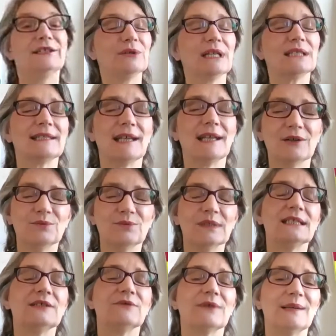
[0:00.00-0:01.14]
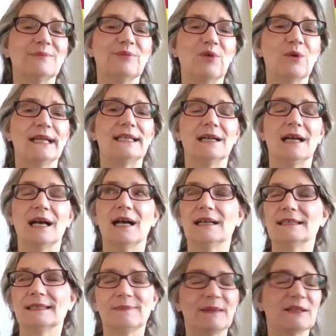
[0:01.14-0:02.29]
That's a really great point,
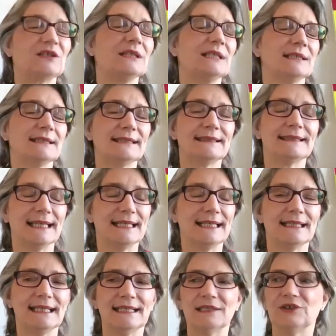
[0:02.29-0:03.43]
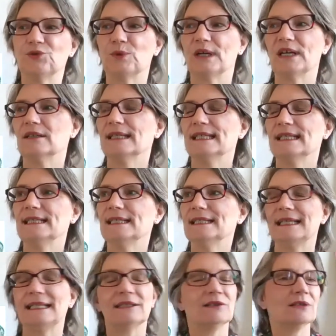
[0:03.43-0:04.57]
especially in this day and age where the
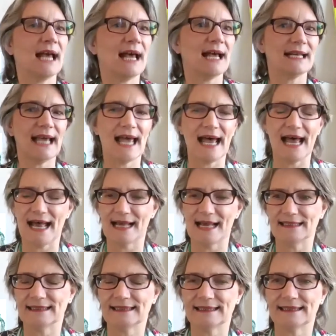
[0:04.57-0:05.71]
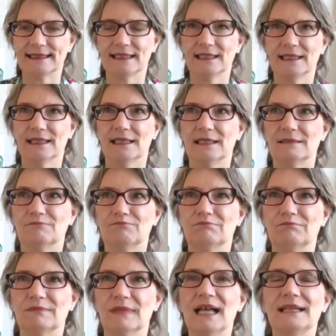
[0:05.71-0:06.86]
internet has,
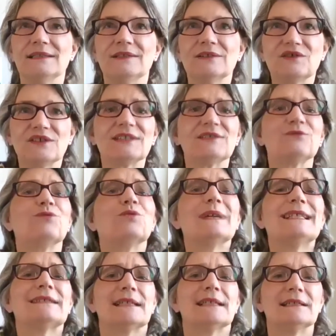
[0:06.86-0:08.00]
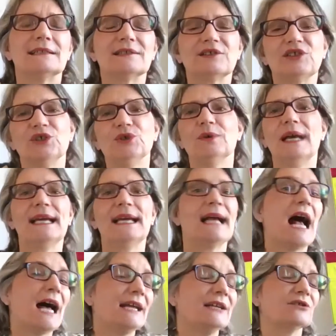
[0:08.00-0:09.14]
it's just risen to a
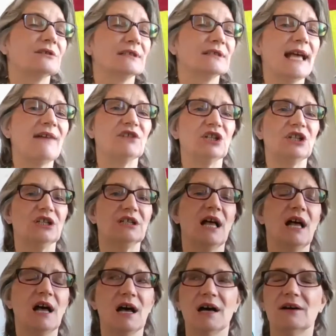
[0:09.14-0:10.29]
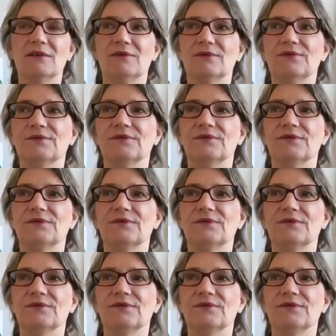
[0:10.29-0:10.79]
higher level of